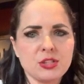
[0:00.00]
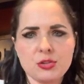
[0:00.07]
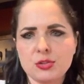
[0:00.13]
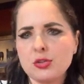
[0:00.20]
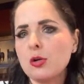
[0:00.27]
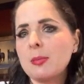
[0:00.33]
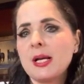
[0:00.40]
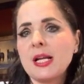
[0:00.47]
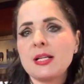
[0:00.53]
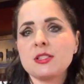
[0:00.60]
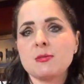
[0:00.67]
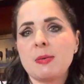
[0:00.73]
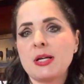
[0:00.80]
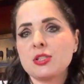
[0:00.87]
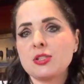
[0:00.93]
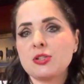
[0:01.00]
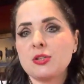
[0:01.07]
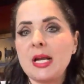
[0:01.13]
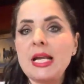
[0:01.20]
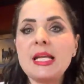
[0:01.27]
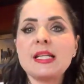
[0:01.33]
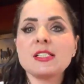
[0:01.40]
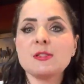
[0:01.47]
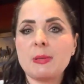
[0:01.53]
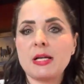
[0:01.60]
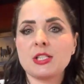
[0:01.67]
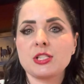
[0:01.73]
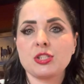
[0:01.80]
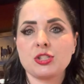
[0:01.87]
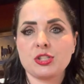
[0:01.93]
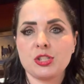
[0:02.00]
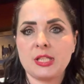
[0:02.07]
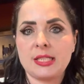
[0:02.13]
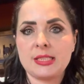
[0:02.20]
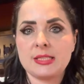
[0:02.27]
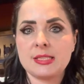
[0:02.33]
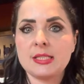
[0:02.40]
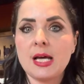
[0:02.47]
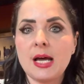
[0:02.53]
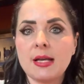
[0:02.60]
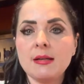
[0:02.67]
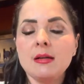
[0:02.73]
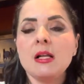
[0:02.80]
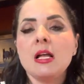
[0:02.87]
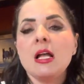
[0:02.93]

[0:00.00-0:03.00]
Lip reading: or termite inspections or any inspections you're going to get done.